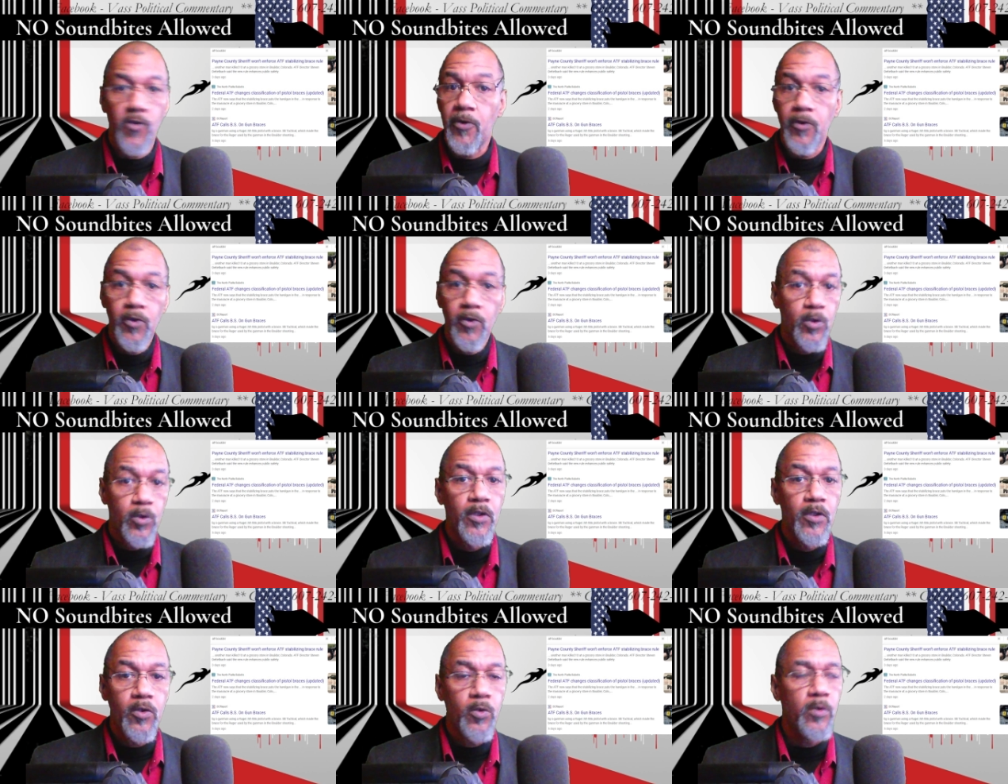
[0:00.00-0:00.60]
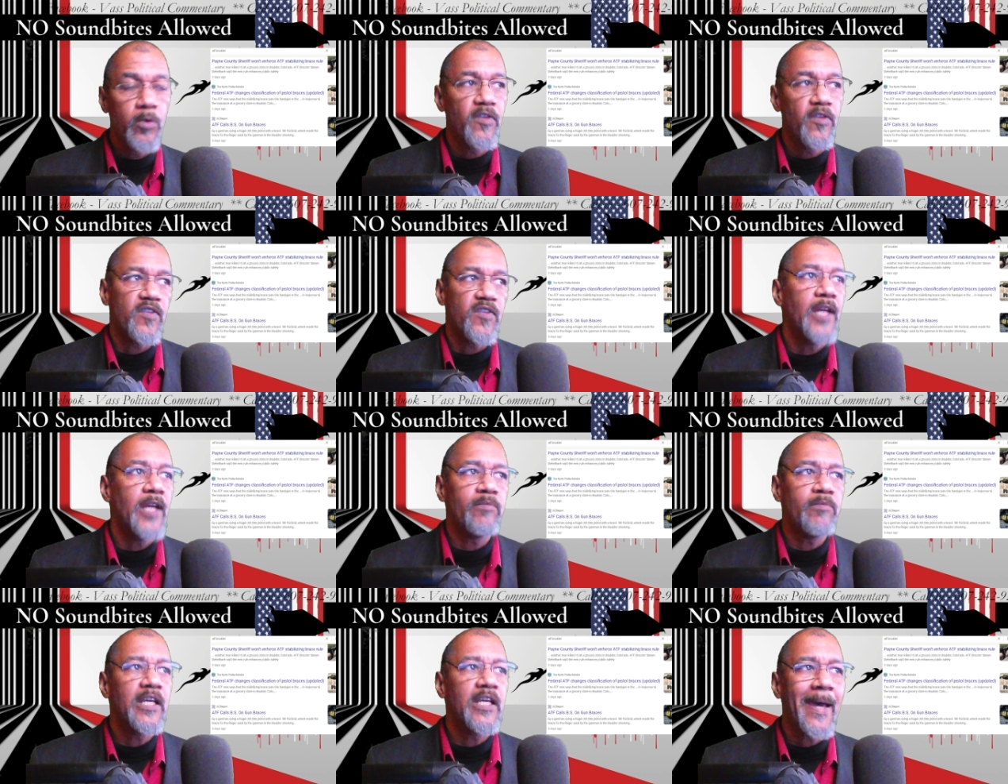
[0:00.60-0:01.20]
You can do the same
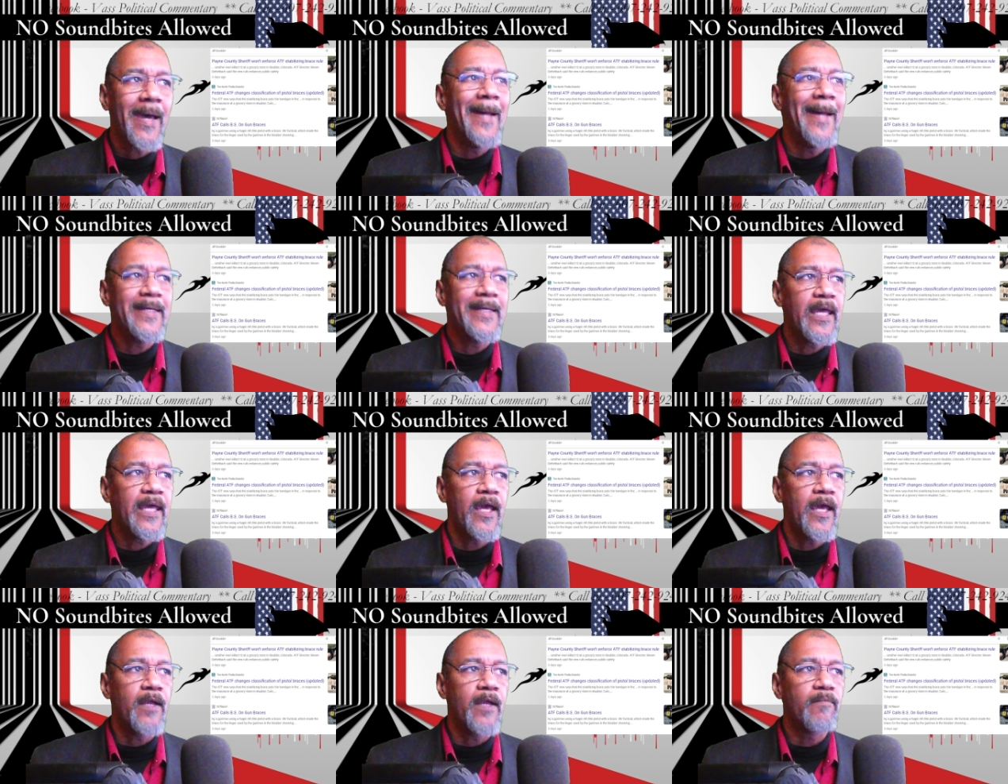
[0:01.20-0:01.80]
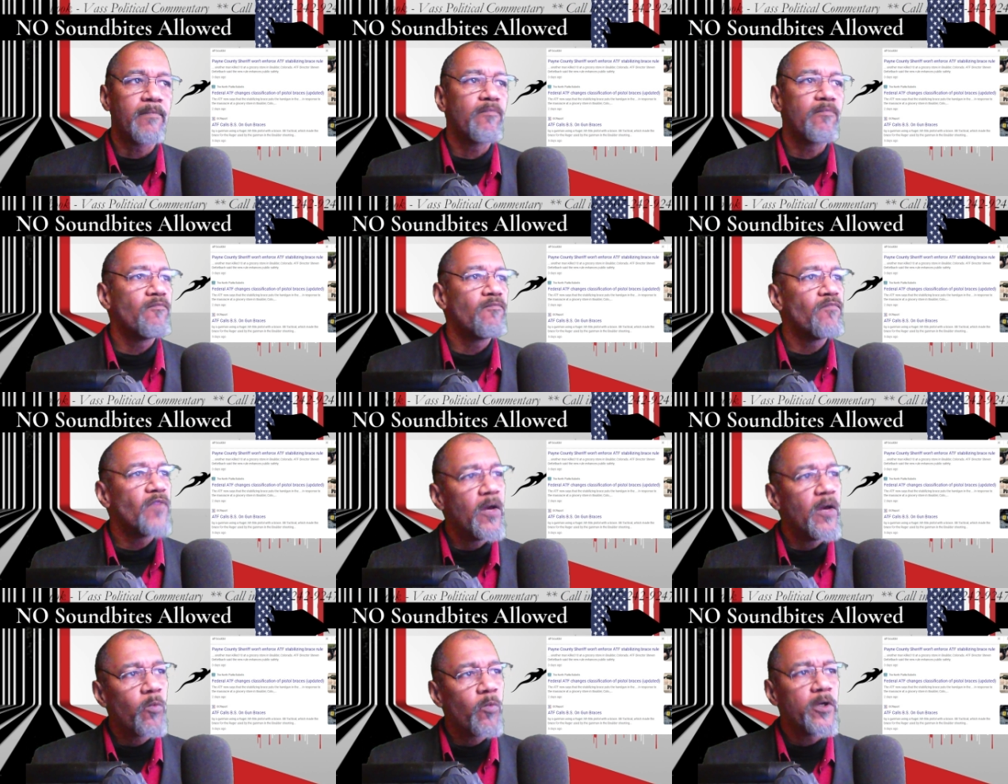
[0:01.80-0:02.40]
thing I can.
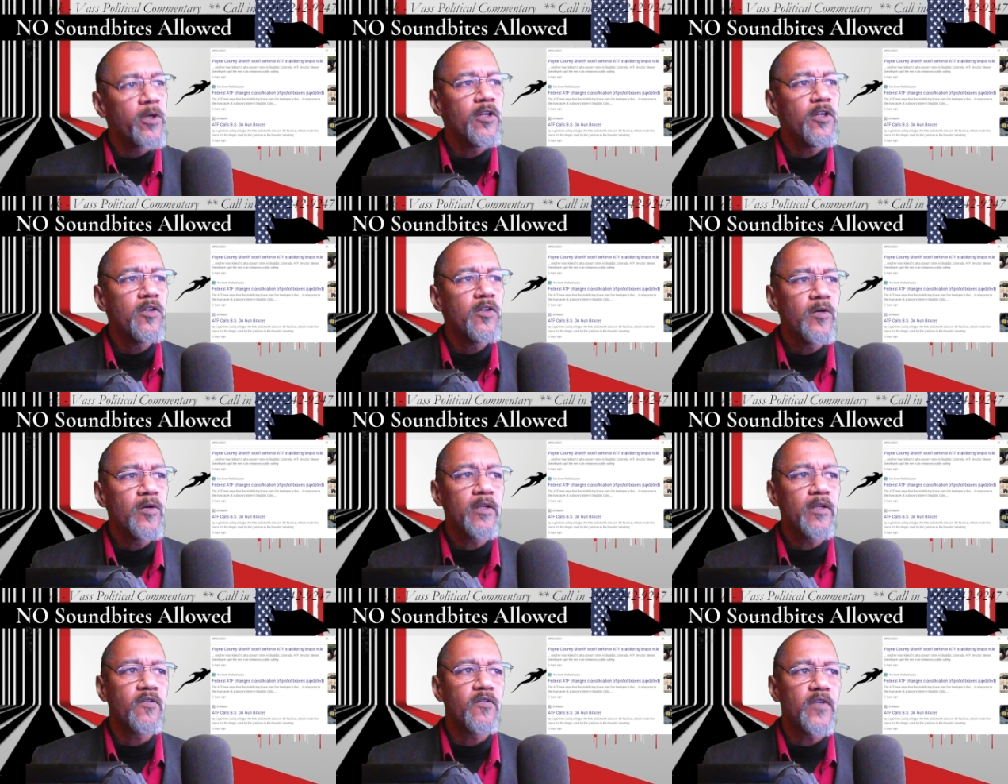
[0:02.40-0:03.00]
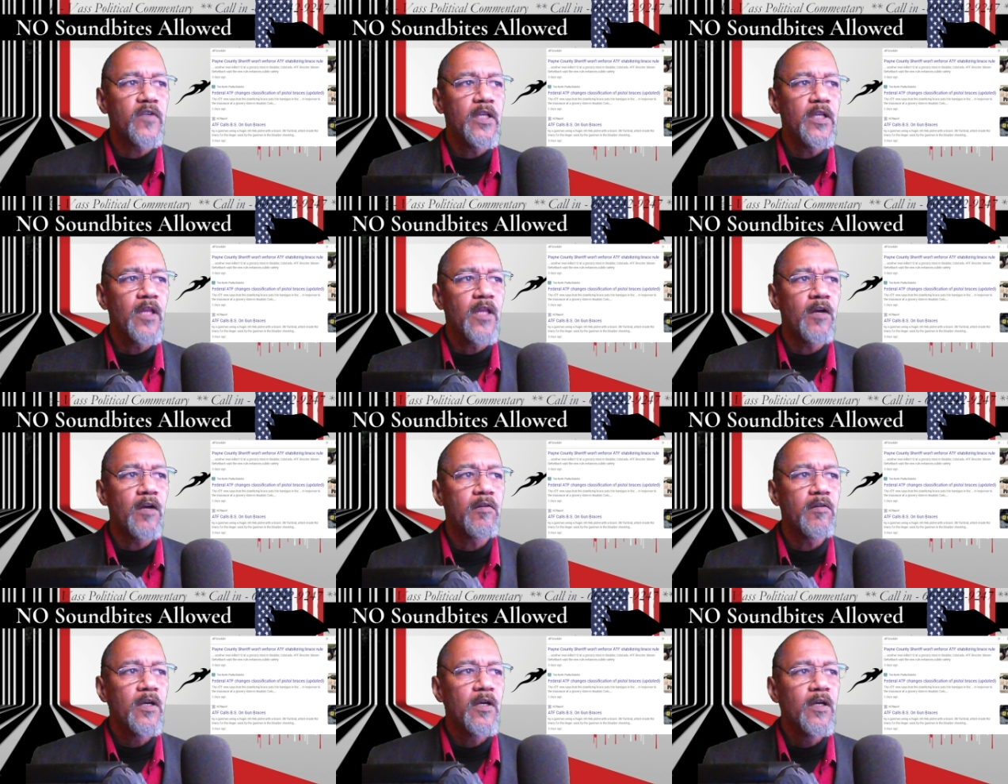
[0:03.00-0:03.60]
And what are you going to see there?